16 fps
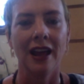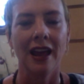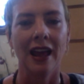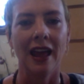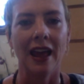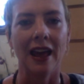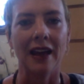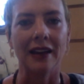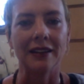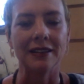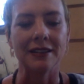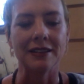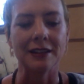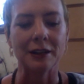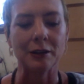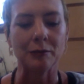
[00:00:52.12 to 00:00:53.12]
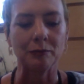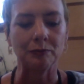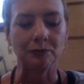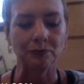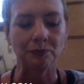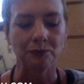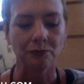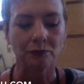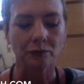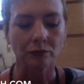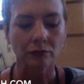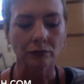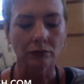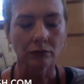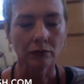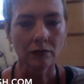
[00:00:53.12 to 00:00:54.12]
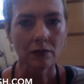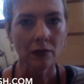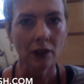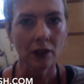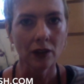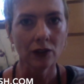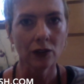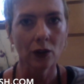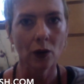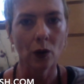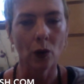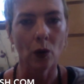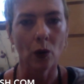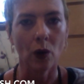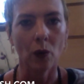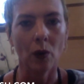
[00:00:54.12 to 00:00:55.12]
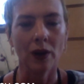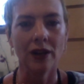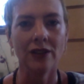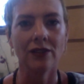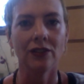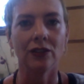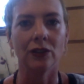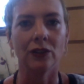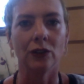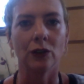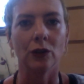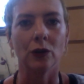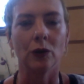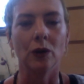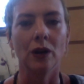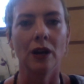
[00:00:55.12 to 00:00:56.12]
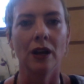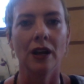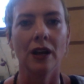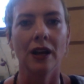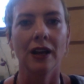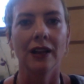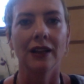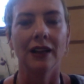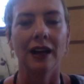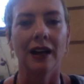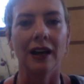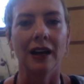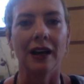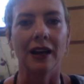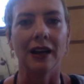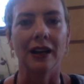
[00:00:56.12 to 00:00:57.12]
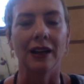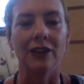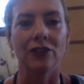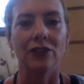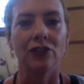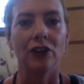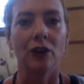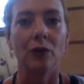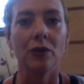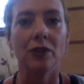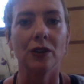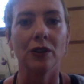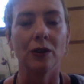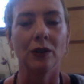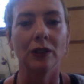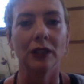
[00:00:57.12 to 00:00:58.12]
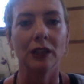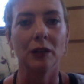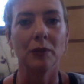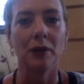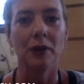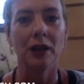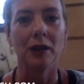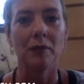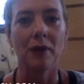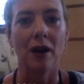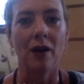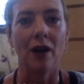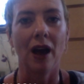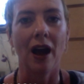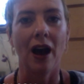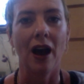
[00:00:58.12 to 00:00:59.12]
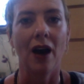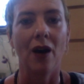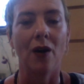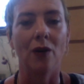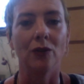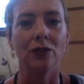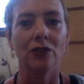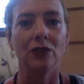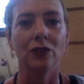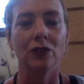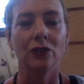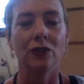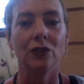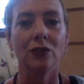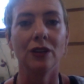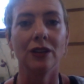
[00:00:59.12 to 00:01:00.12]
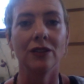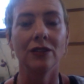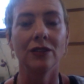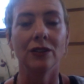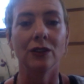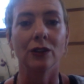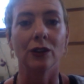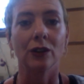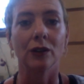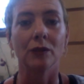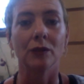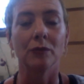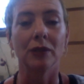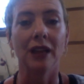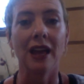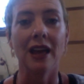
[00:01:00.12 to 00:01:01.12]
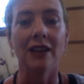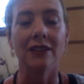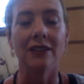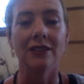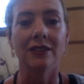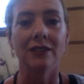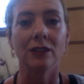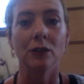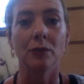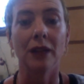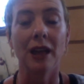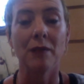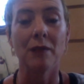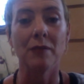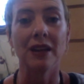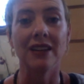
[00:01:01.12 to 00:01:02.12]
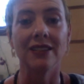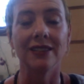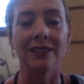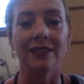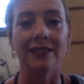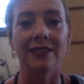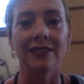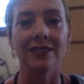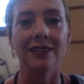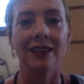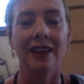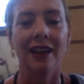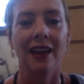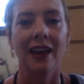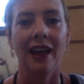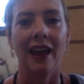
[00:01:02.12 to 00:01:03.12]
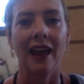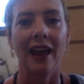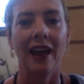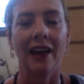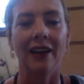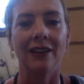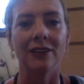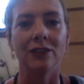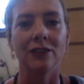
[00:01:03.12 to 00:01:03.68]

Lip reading: And so I wanted to share with you a little bit about how to tune into your plants, your plant medicines, and